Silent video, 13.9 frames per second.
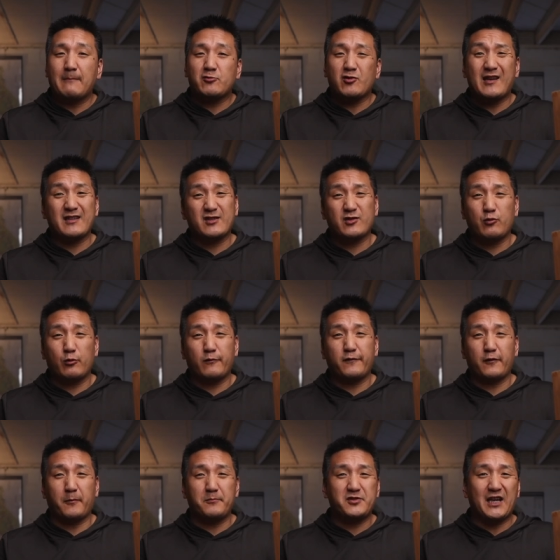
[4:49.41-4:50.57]
I'm trying to score
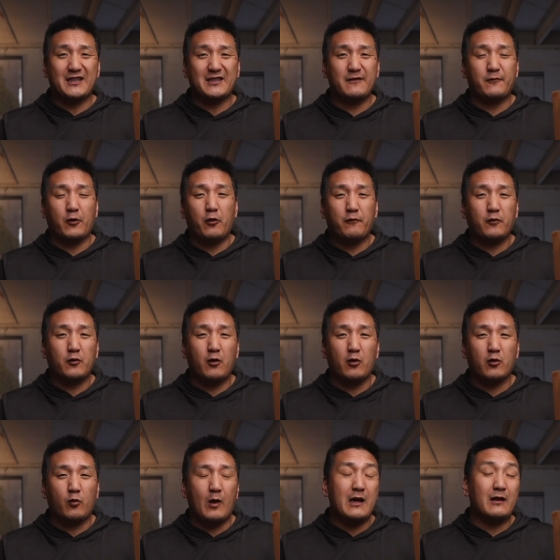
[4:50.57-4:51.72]
for objective overall
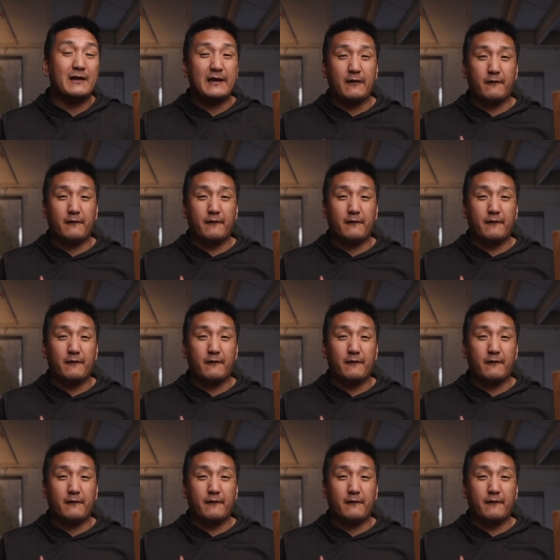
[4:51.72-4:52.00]
quality.